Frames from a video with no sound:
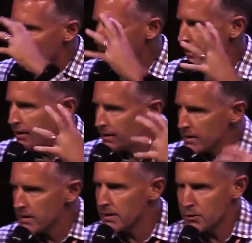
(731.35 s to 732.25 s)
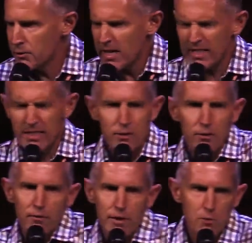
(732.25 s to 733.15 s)
And then he's dressed in sort
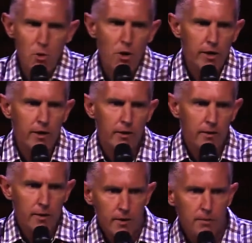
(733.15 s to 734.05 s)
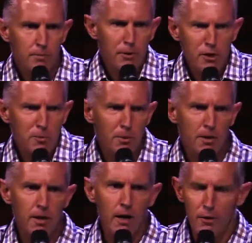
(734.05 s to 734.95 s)
of these worker municipal
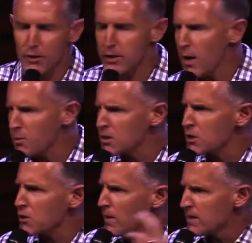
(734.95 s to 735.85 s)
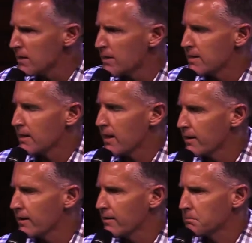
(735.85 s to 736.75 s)
clothes. And so I wasn't sure, is it like
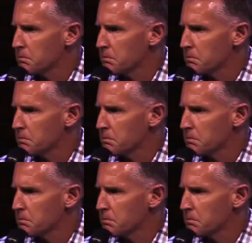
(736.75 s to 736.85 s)
a